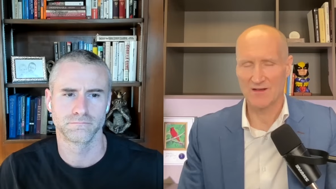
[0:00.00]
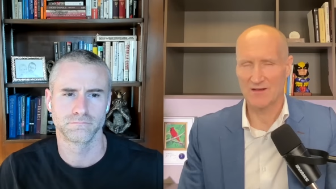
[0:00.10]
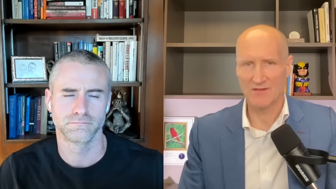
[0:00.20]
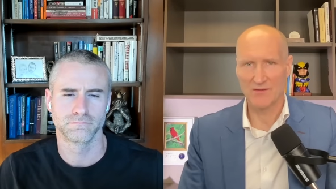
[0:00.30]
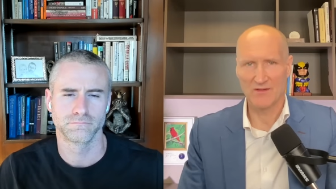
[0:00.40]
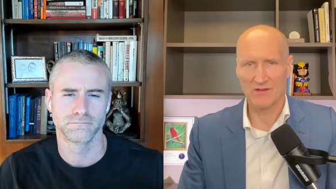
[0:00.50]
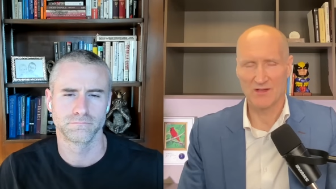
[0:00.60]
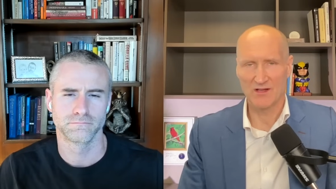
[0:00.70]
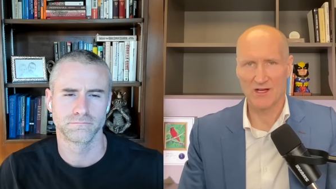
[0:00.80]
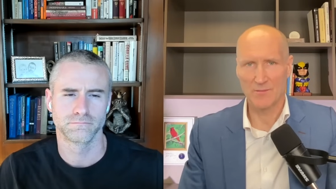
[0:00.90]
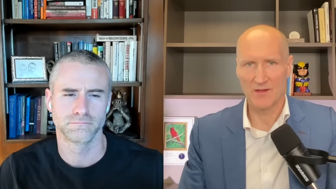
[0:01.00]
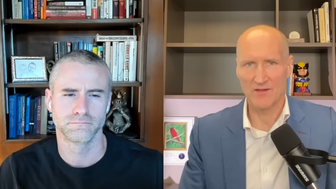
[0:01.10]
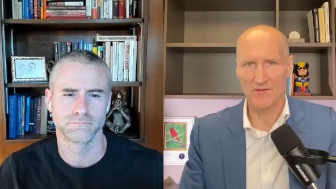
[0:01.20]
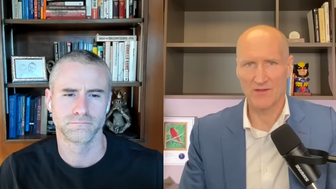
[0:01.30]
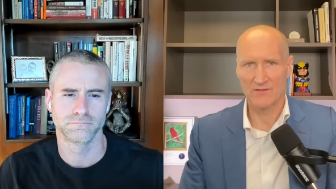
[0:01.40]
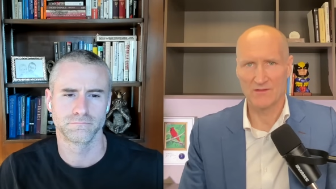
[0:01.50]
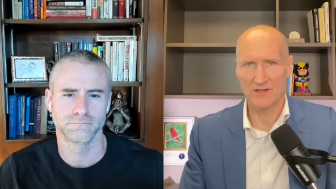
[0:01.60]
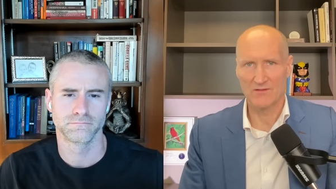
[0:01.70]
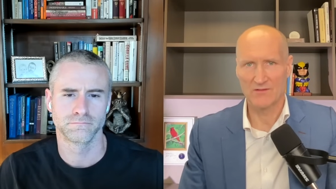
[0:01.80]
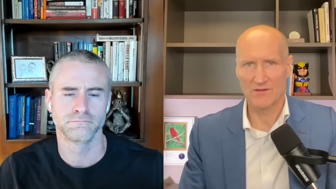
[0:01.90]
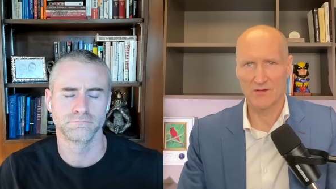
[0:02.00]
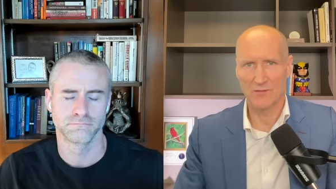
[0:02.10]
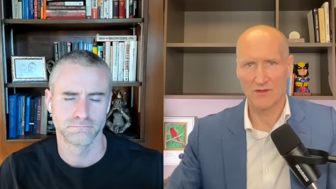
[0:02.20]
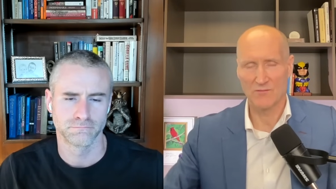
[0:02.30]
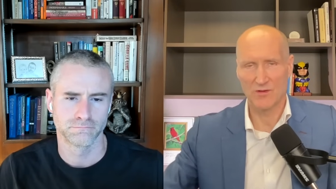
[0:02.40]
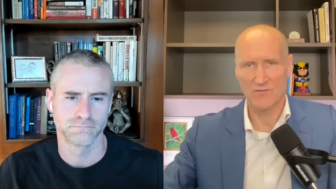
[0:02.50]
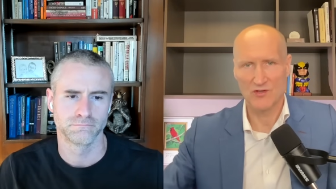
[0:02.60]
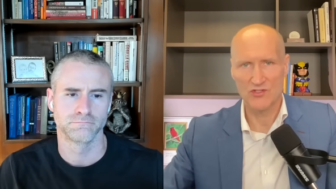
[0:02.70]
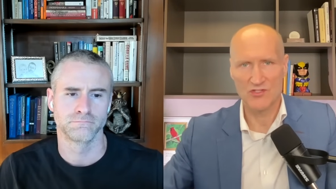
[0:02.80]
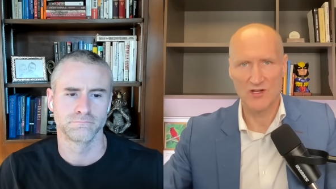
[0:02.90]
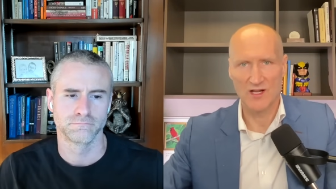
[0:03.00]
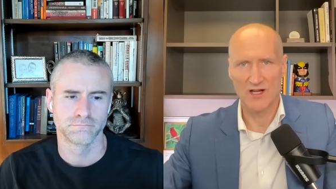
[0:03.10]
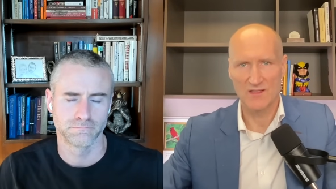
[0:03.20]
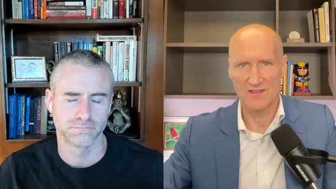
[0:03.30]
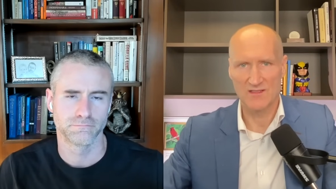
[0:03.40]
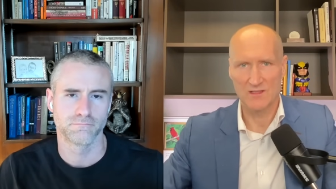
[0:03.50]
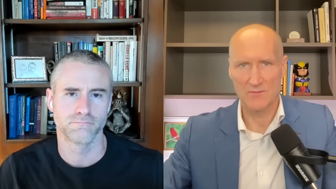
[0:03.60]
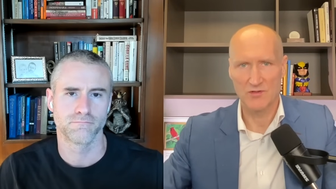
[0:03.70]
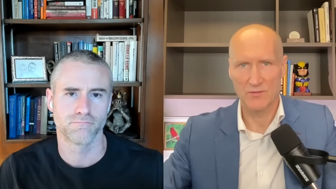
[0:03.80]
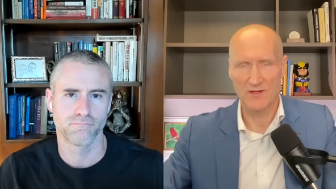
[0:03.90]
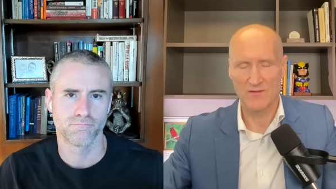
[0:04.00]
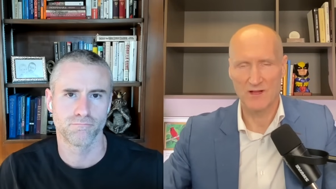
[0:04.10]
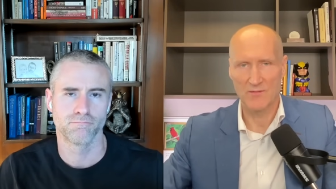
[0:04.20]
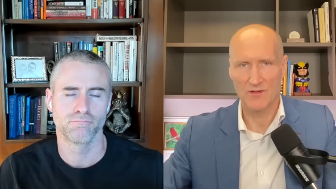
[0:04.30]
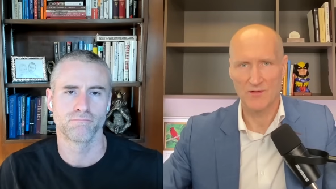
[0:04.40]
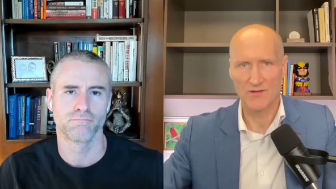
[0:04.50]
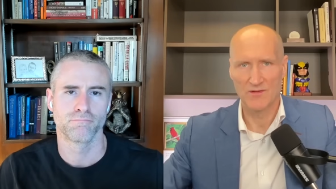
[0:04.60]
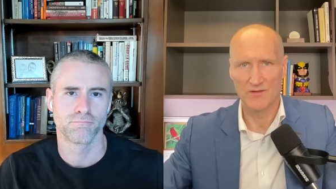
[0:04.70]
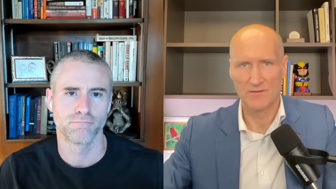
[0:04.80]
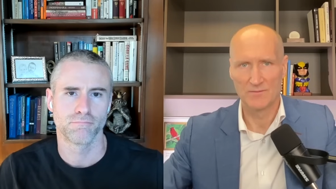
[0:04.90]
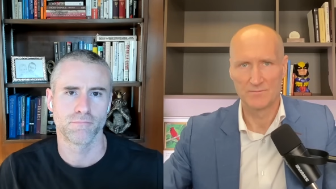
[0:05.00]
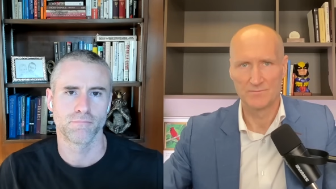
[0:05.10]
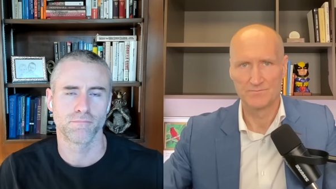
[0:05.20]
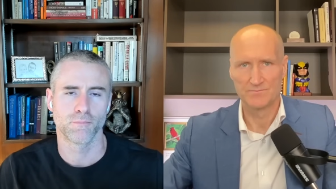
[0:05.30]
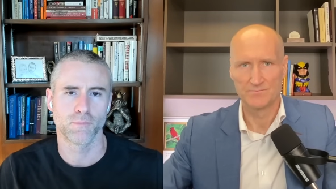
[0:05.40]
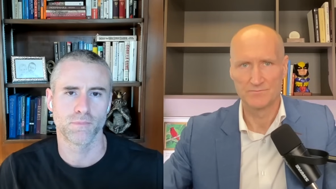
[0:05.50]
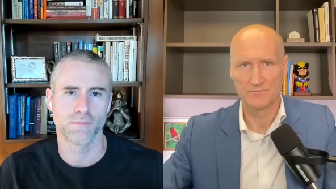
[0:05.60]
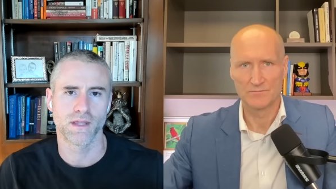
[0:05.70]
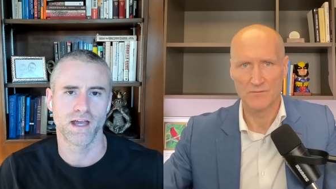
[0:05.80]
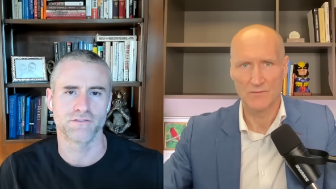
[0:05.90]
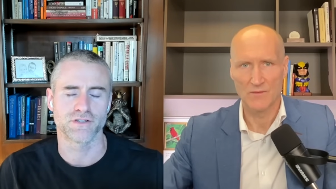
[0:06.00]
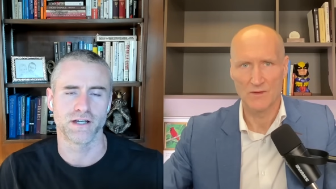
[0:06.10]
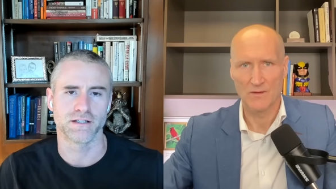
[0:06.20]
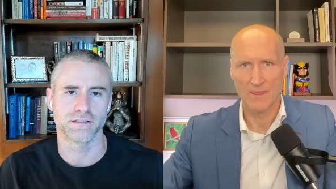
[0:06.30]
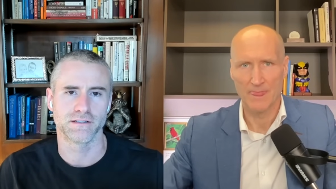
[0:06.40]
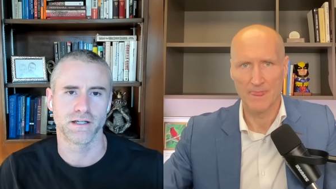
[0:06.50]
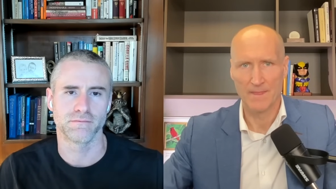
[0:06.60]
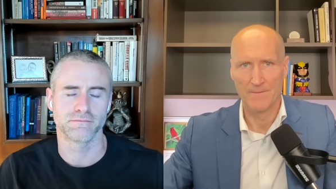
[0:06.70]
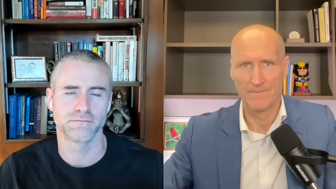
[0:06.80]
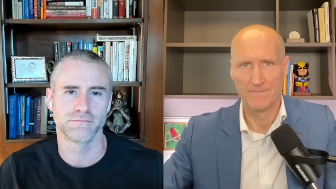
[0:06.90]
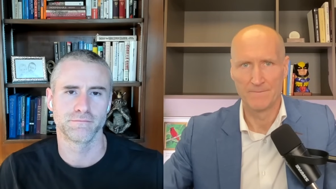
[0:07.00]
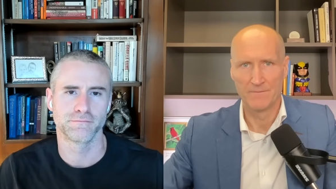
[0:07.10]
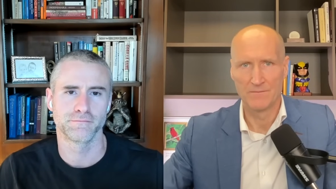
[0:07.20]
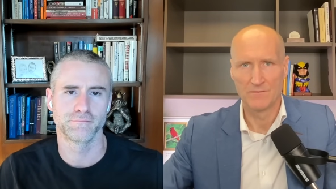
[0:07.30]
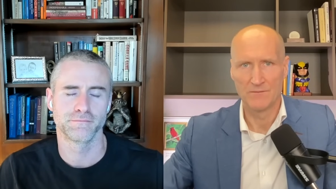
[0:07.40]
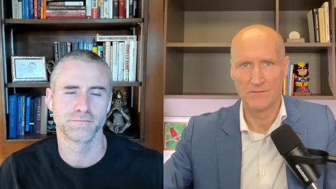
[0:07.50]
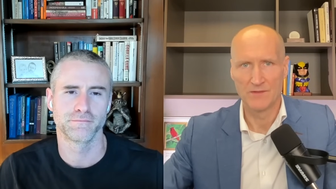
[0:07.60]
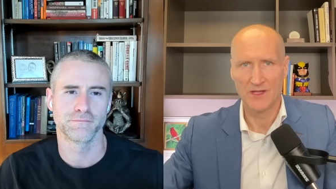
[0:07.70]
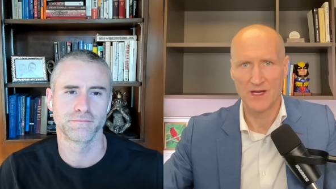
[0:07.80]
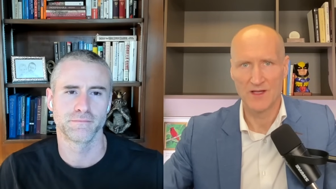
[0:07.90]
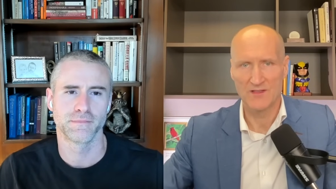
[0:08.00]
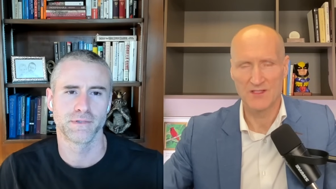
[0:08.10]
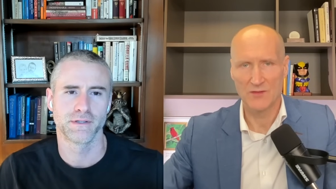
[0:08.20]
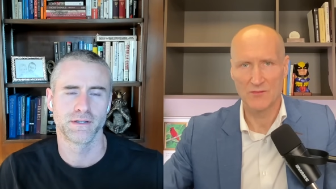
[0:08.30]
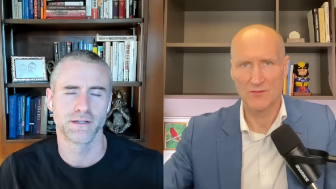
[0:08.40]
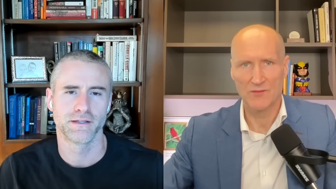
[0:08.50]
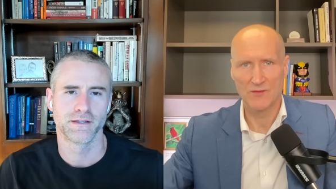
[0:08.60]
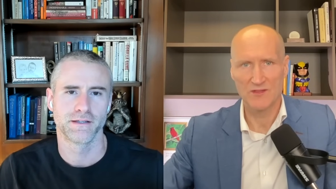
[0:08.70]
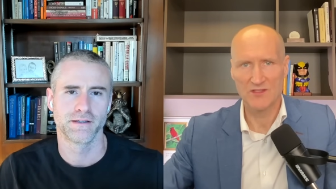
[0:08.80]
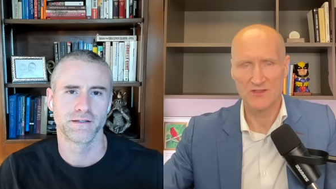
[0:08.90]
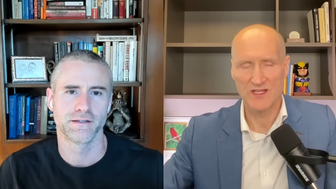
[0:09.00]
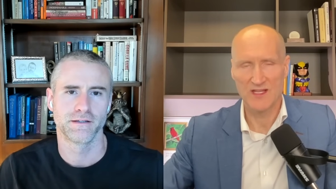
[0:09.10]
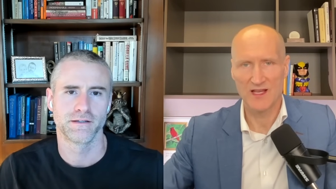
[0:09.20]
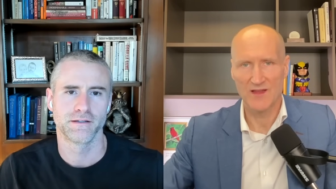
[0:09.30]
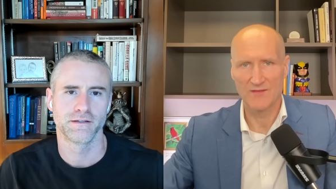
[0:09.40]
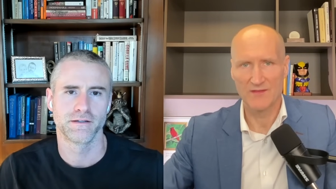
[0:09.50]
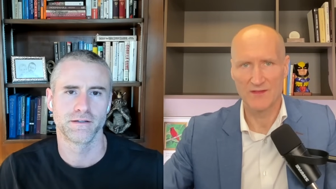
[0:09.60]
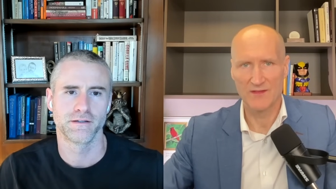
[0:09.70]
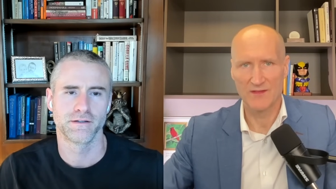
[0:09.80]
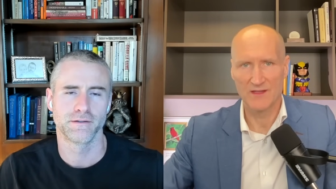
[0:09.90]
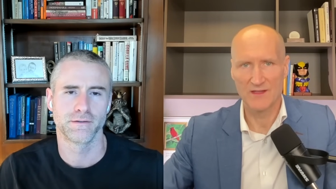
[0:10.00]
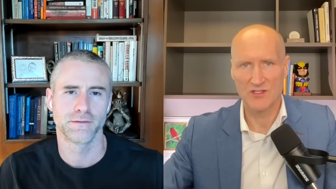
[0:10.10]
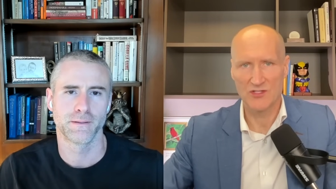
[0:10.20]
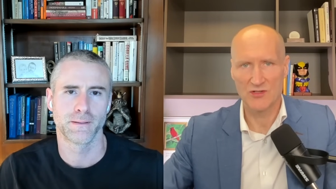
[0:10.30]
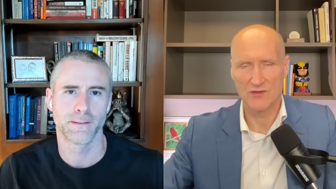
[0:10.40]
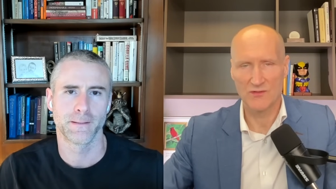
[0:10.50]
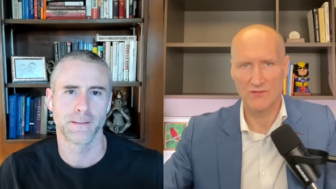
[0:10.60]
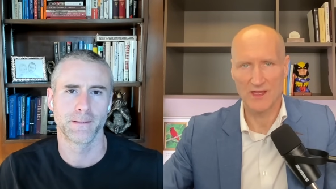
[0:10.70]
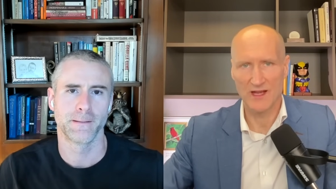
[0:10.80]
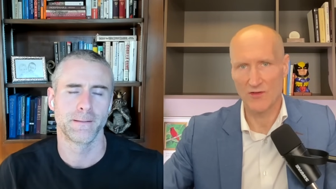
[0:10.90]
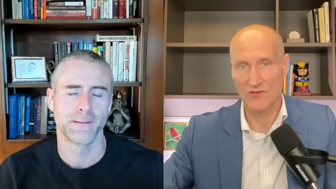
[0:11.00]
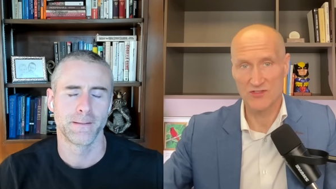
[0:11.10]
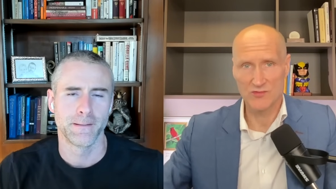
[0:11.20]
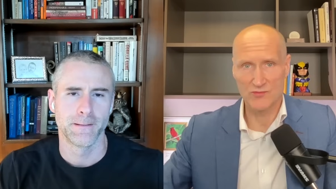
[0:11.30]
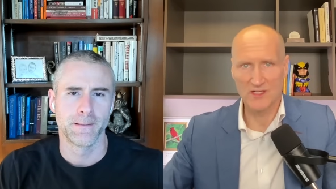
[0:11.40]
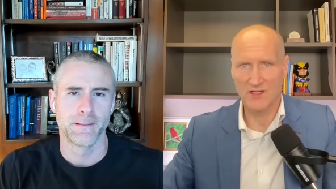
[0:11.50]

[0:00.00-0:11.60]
Speaker 1: I mean, we haven't even caught up on this. I, I don't know even what version you're on. Is it something you've played around with?
Speaker 2: I've tried it. Yep.
Speaker 1: Uh, so, what, what's your take on the initial kind of those three